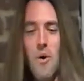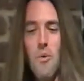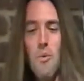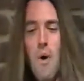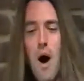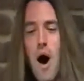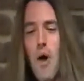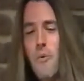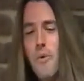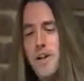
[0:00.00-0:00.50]

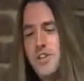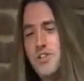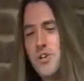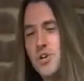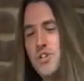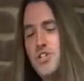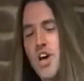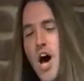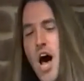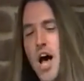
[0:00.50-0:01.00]
While
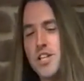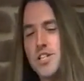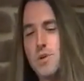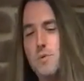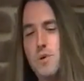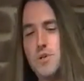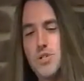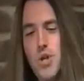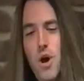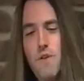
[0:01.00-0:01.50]
Richard Dawson
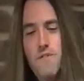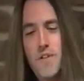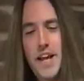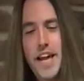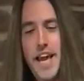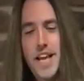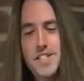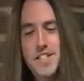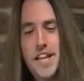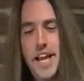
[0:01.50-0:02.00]
was known for
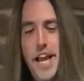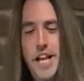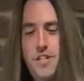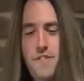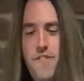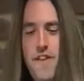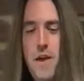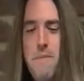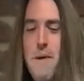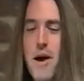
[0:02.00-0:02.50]
kissing each
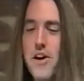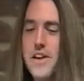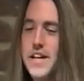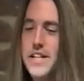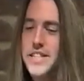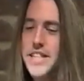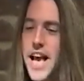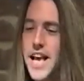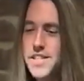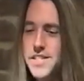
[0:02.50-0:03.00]
female
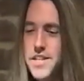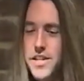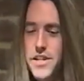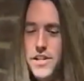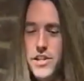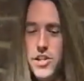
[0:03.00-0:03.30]
contestant,